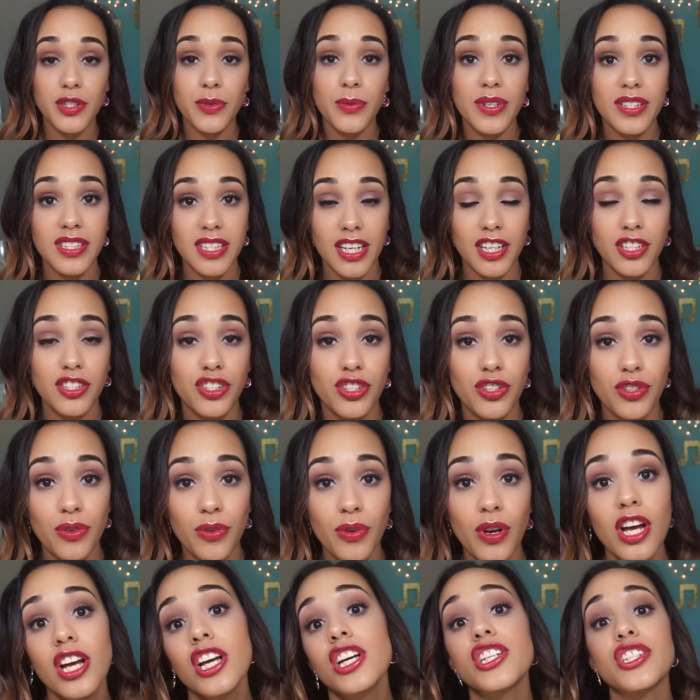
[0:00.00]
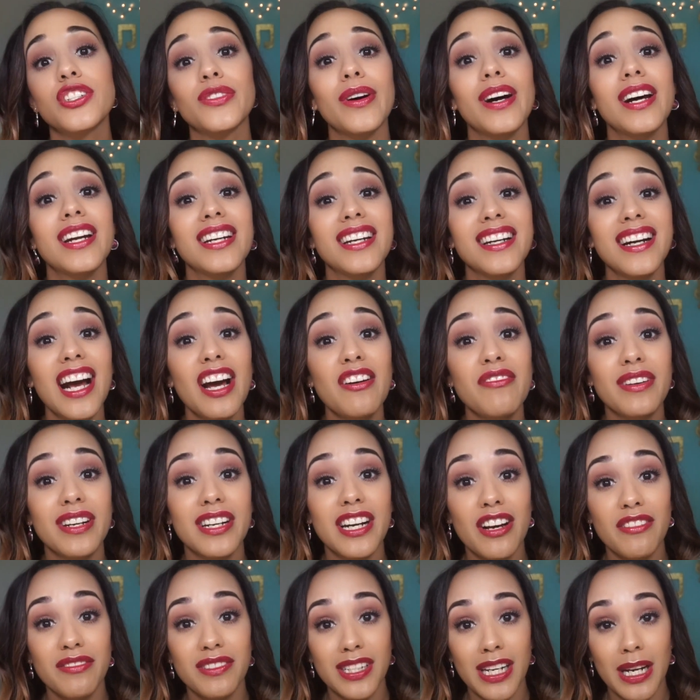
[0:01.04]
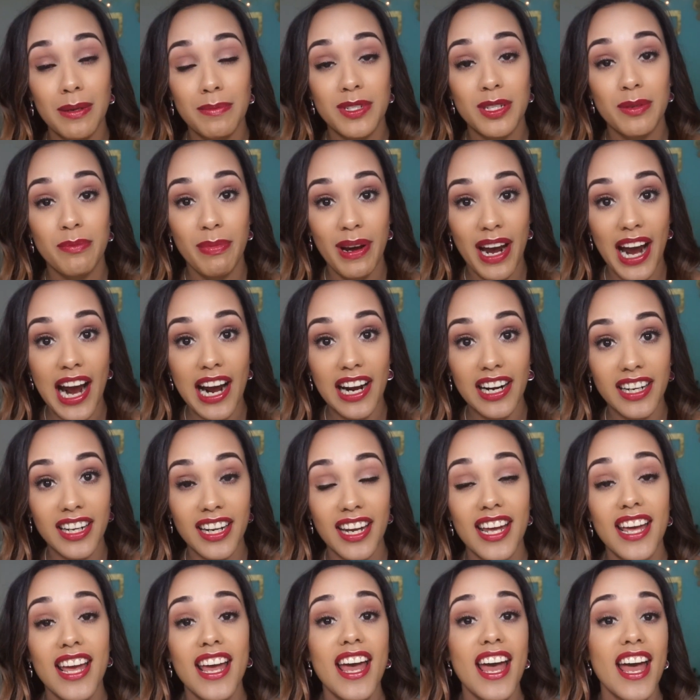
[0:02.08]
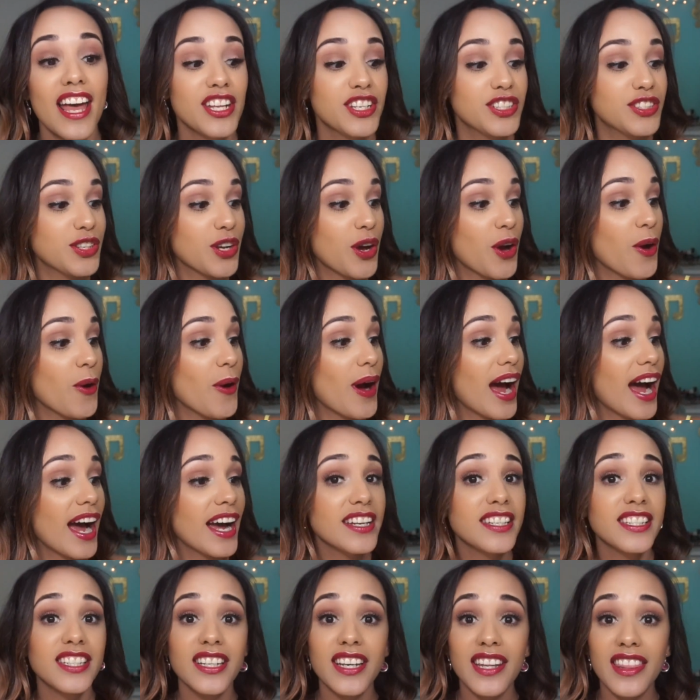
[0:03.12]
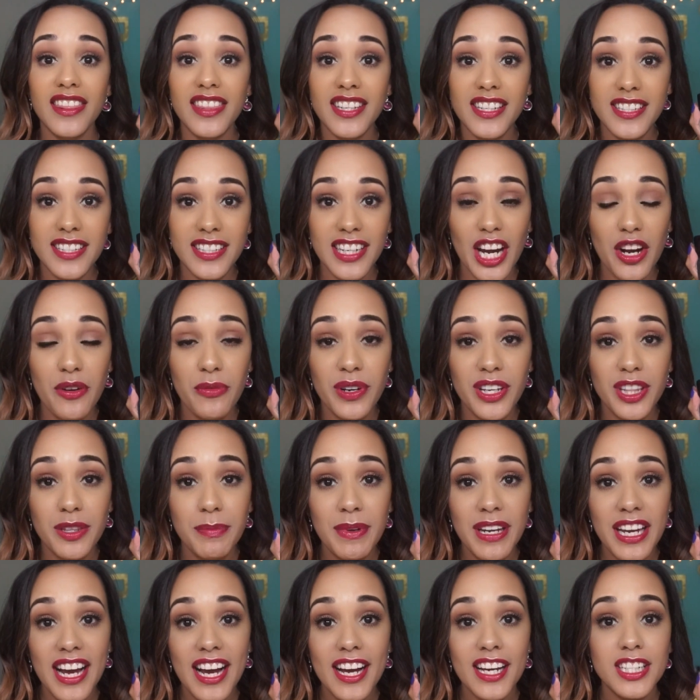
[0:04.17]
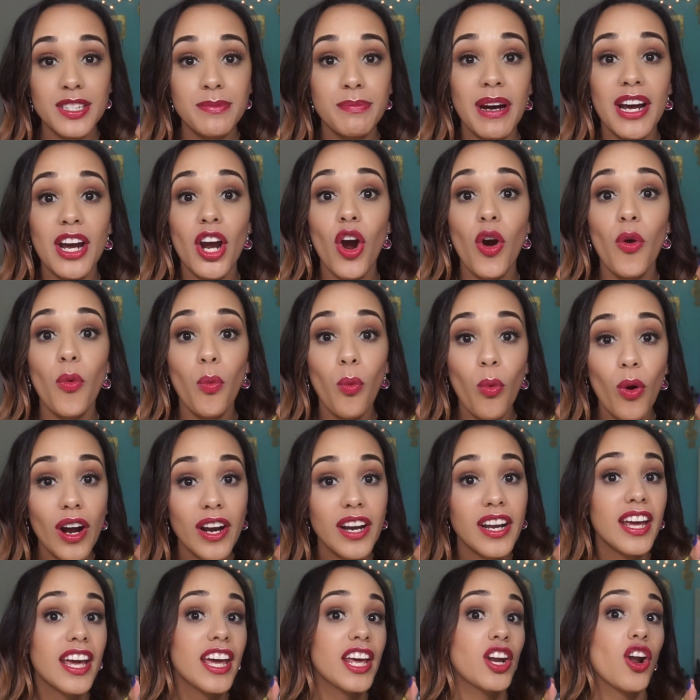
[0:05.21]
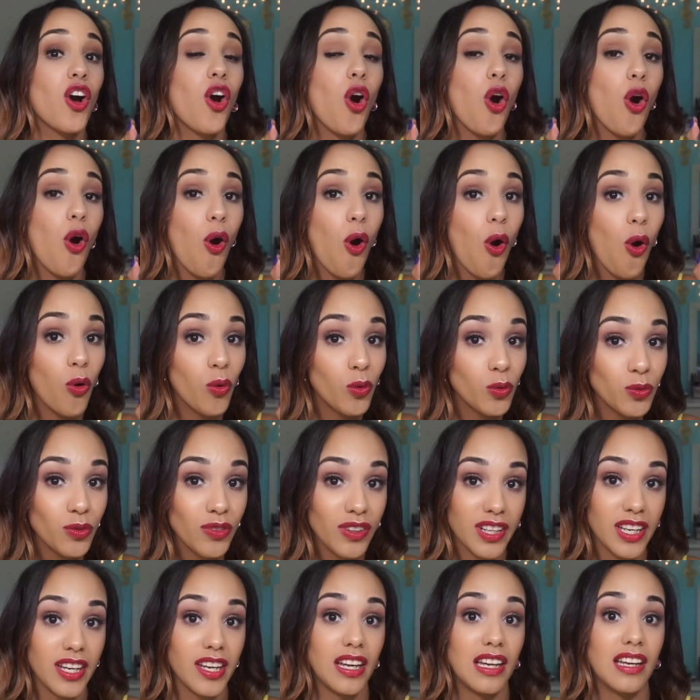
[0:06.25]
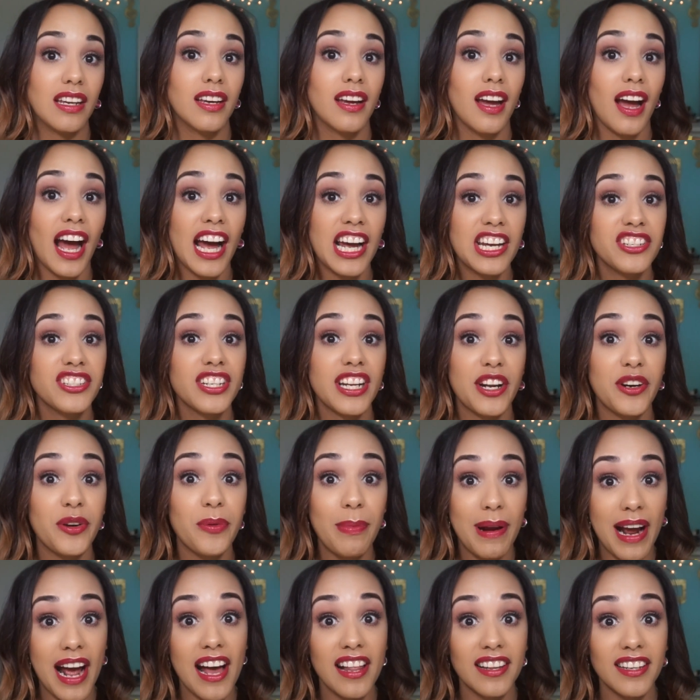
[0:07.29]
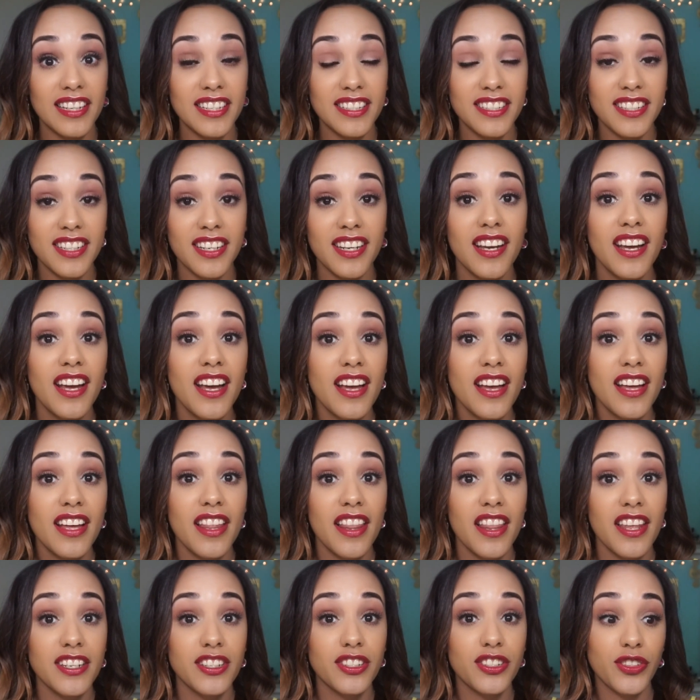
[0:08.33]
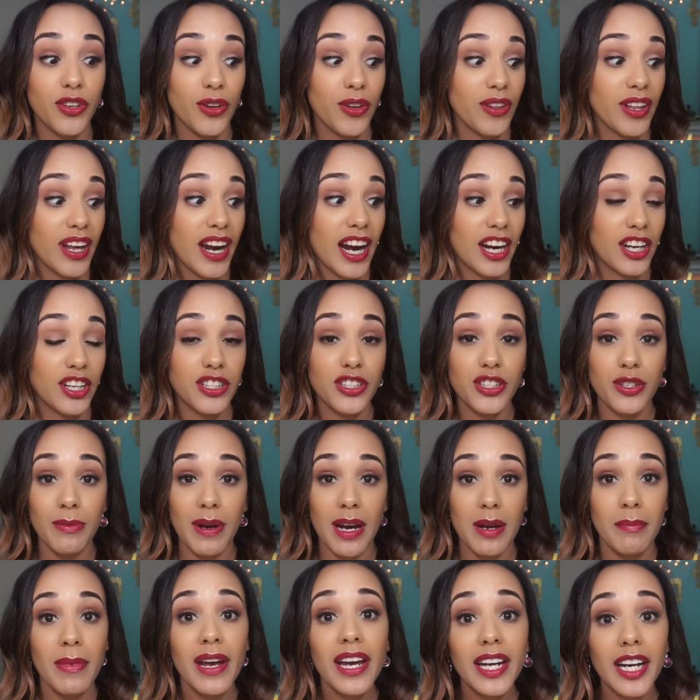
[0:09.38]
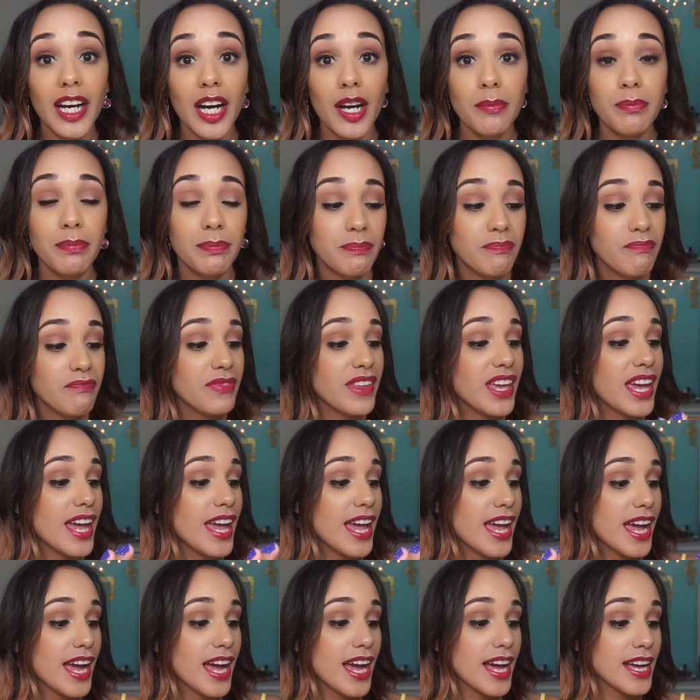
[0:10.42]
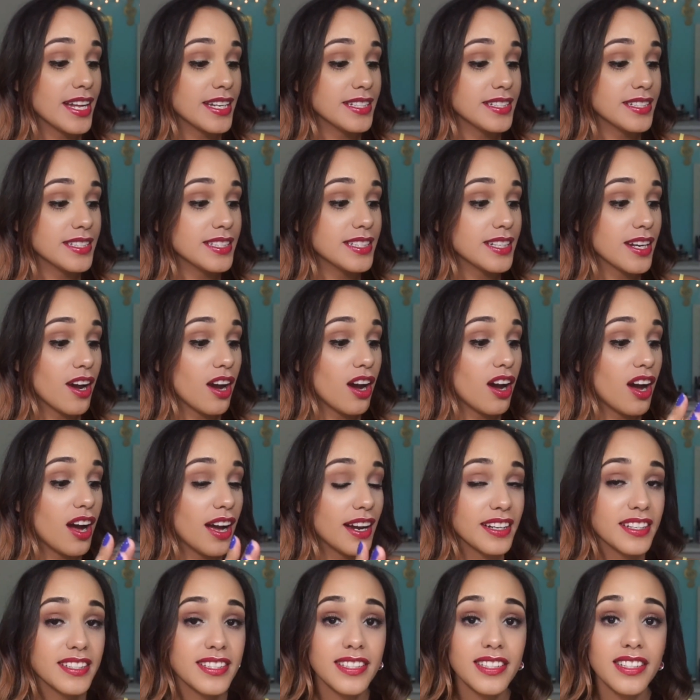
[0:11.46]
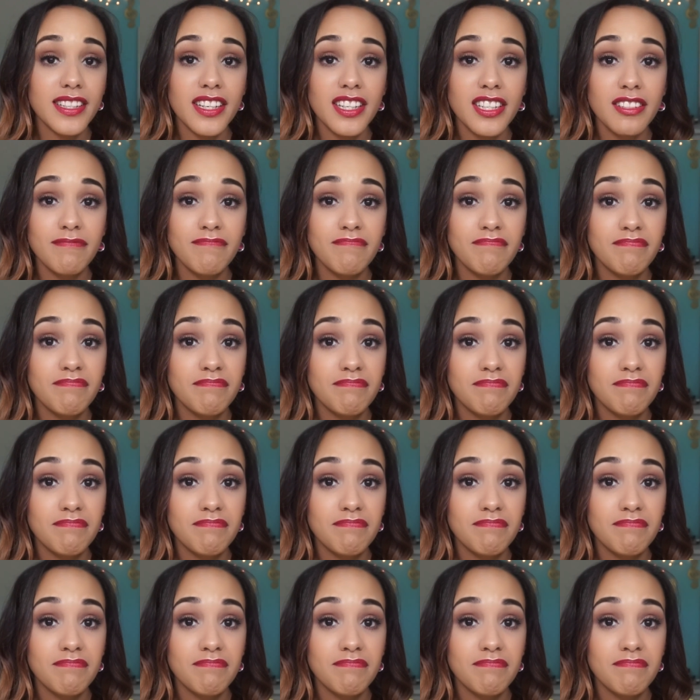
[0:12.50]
to attend to, so I didn't have enough time to pack. So I took this guy with me as my one and only eyeshadow palette so that I could do my makeup. And honestly,